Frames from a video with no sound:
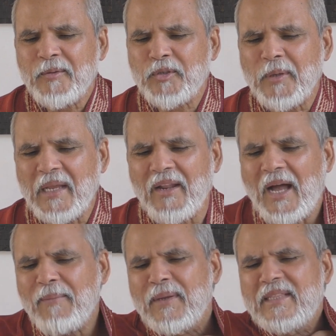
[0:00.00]
So
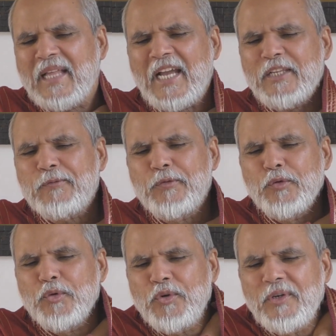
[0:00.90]
along with nice
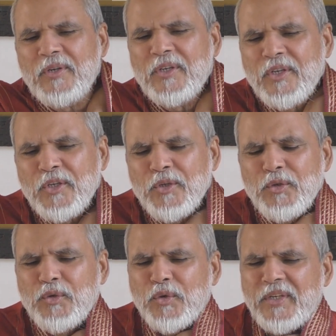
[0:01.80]
food,
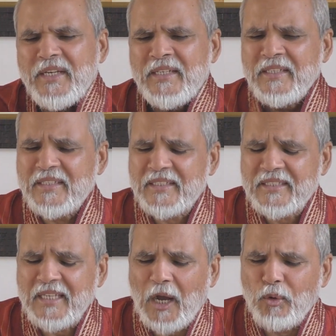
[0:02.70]
you need
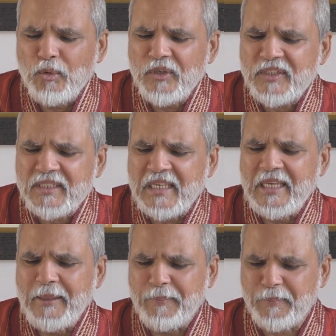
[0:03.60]
sound
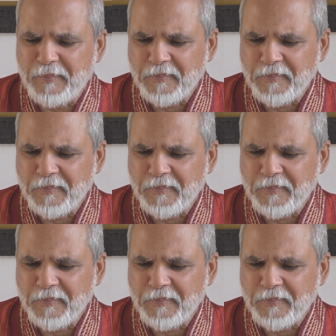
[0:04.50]
sleep.